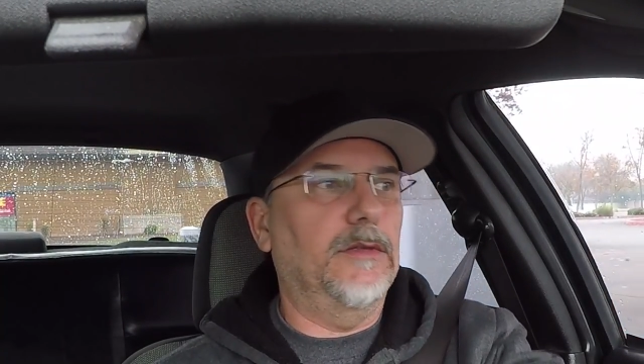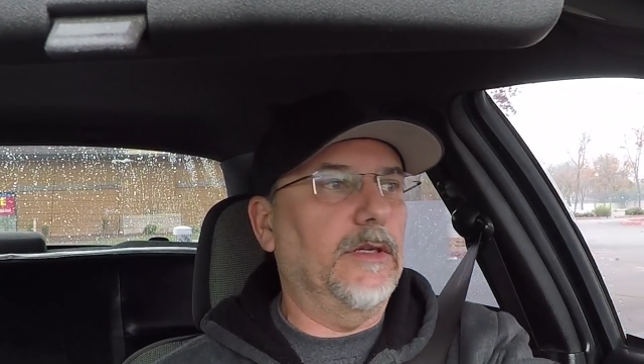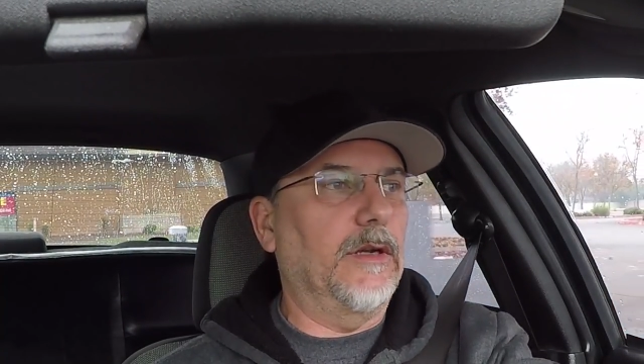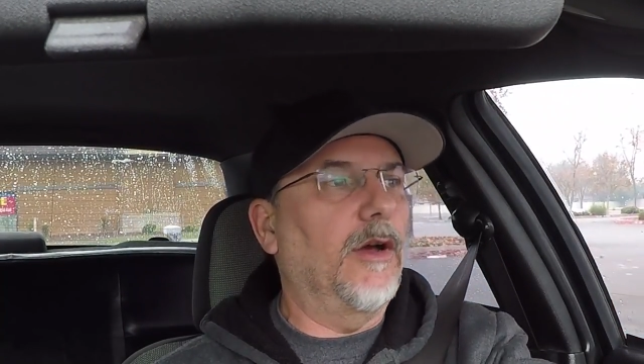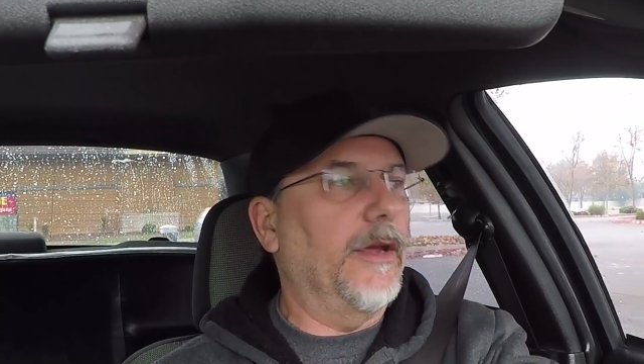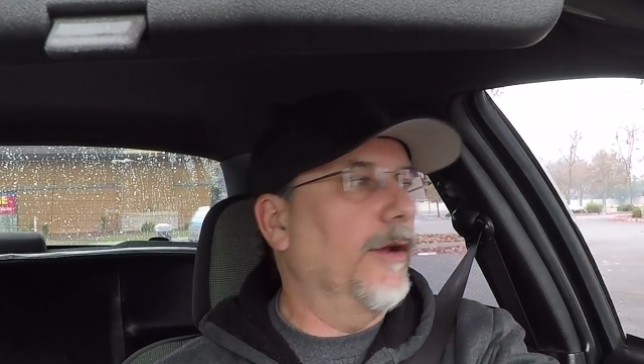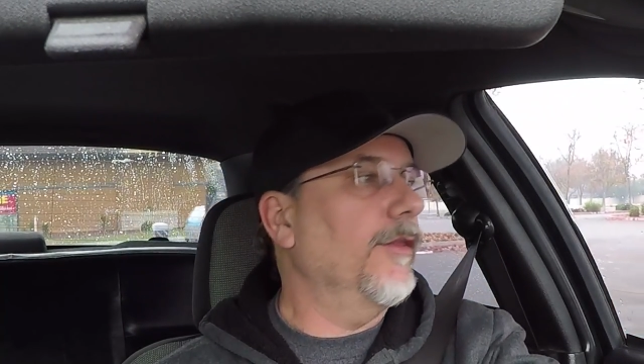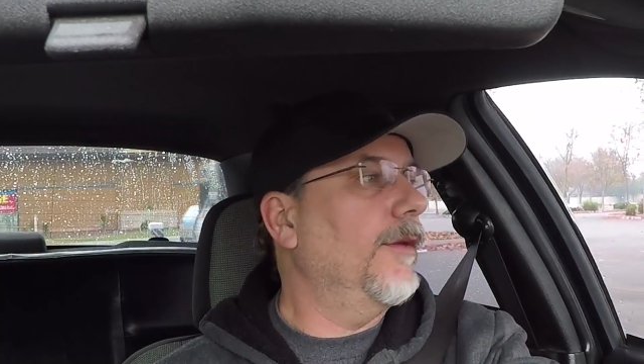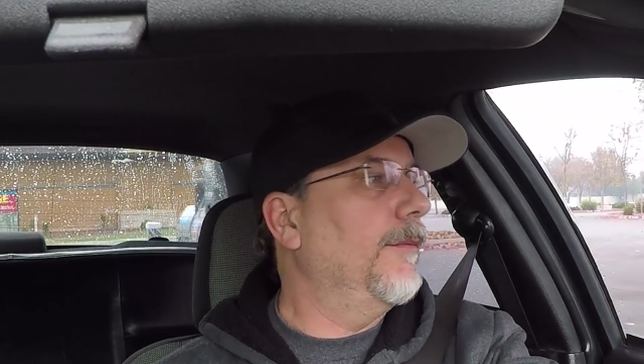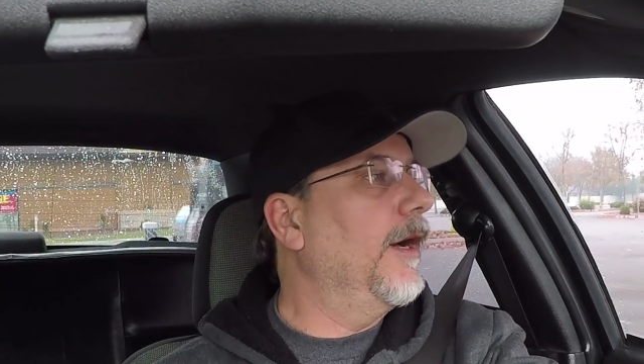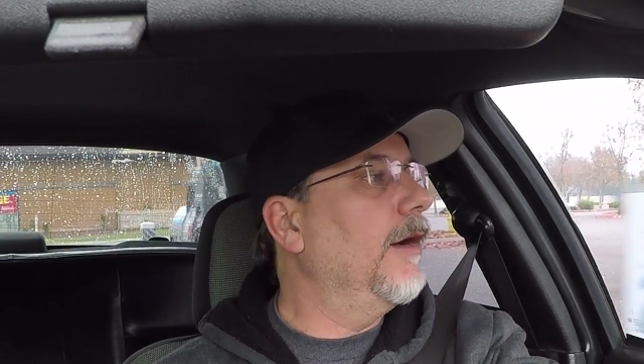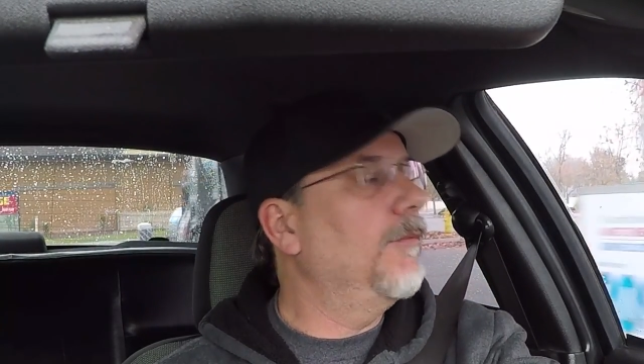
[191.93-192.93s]
and I'll air
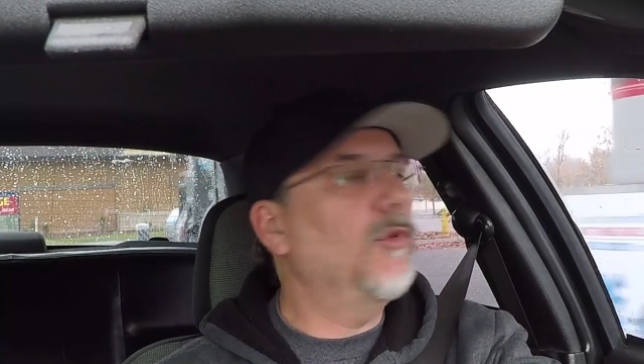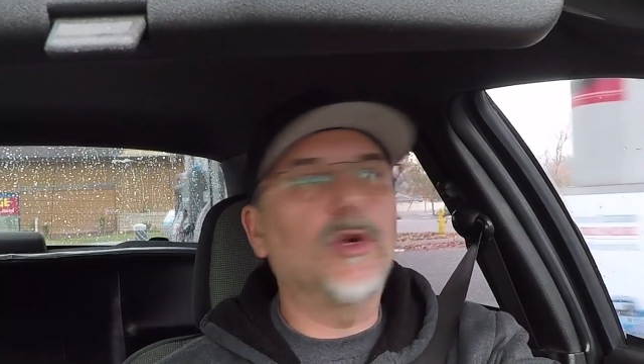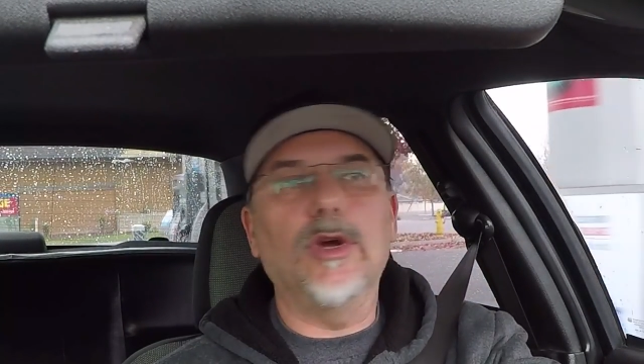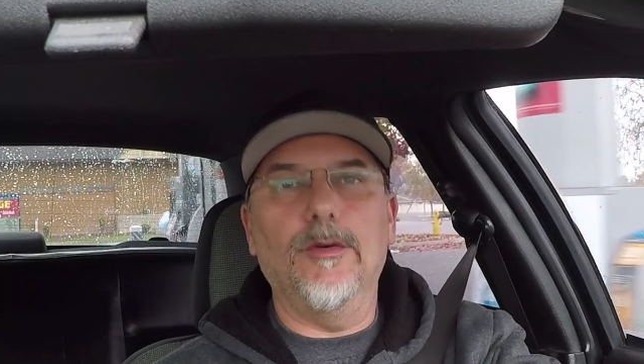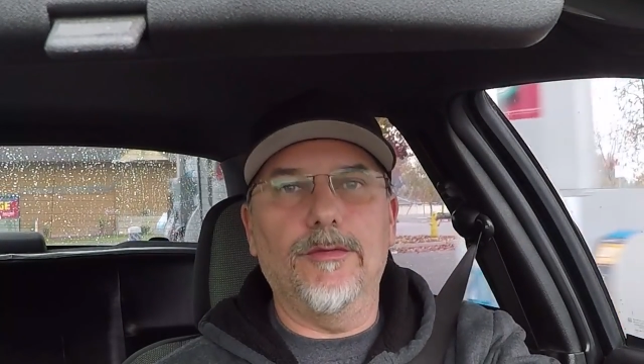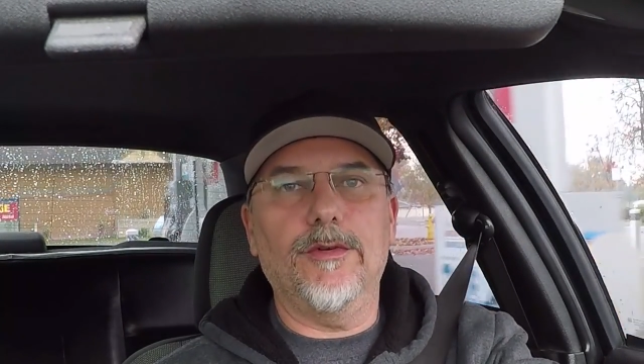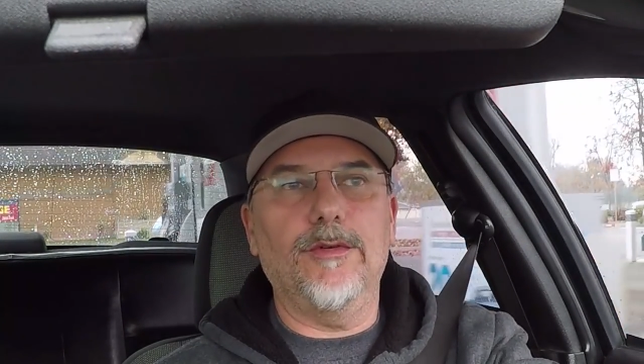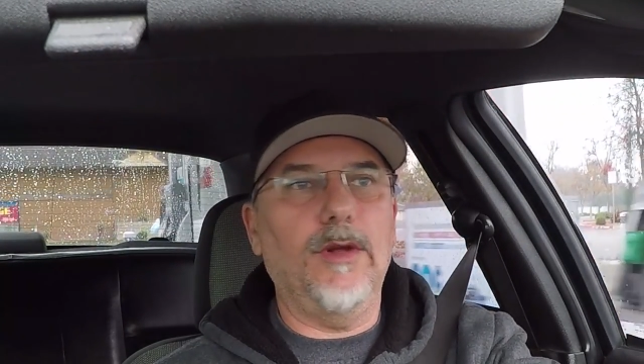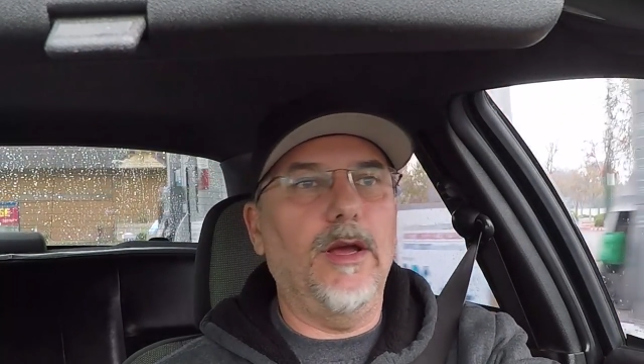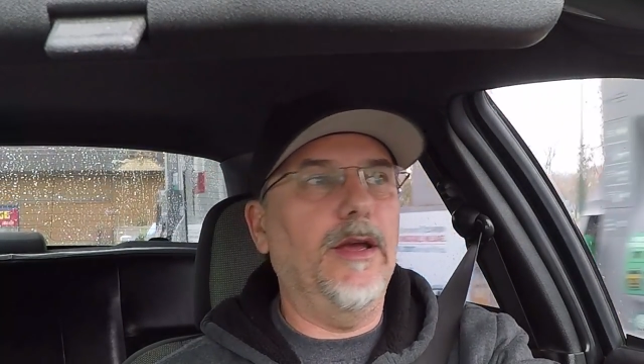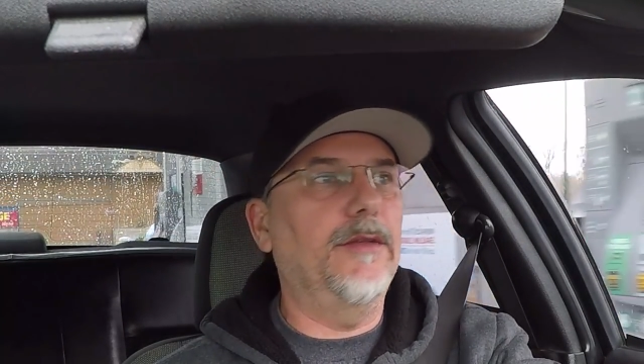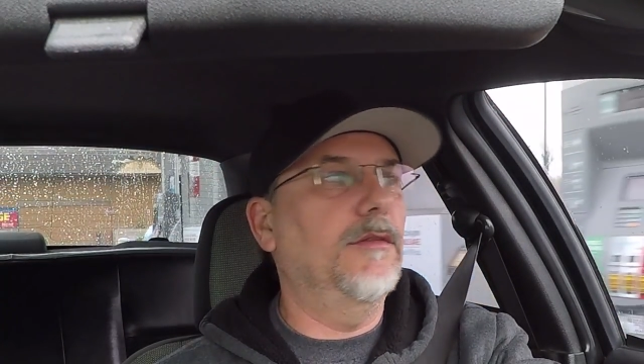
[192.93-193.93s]
them up. We'll go for a
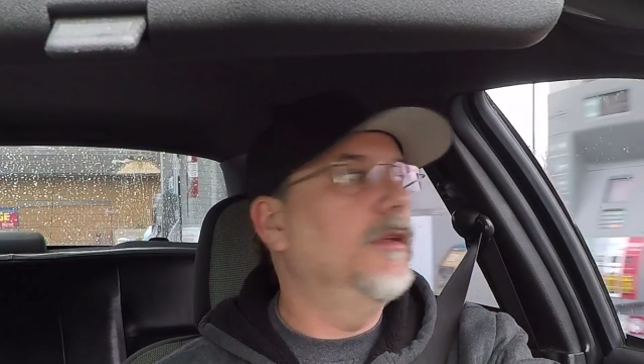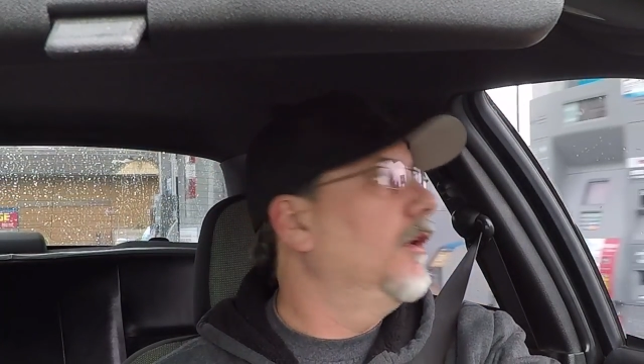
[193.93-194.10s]
ride.